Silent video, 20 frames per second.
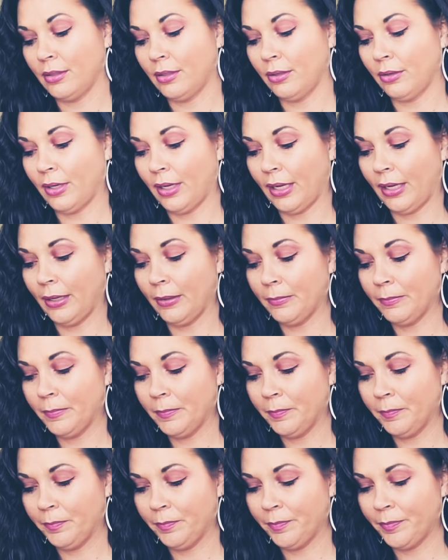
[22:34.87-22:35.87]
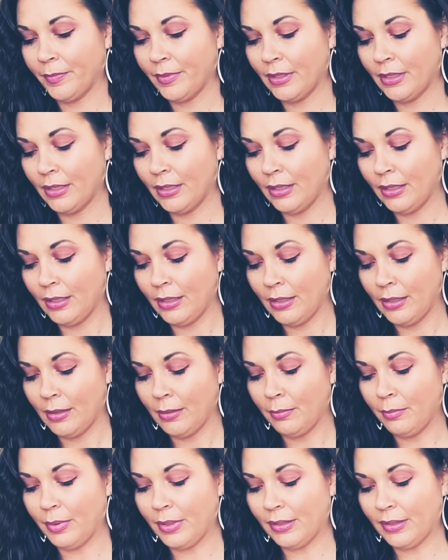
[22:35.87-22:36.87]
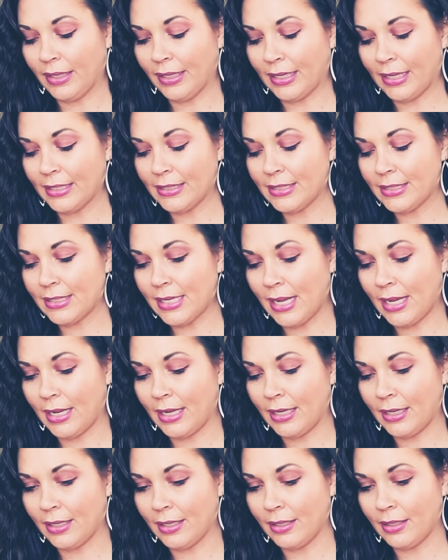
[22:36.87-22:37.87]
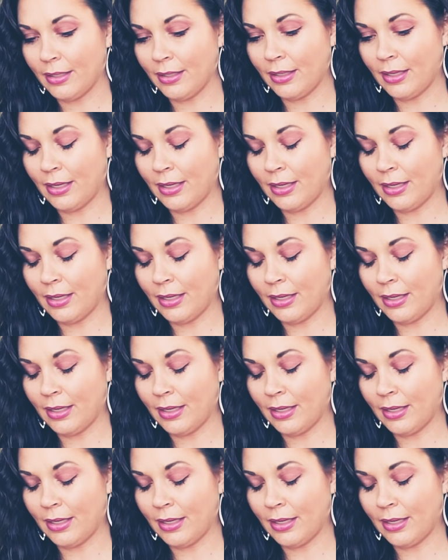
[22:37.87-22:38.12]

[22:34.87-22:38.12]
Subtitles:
Okay. But like I said,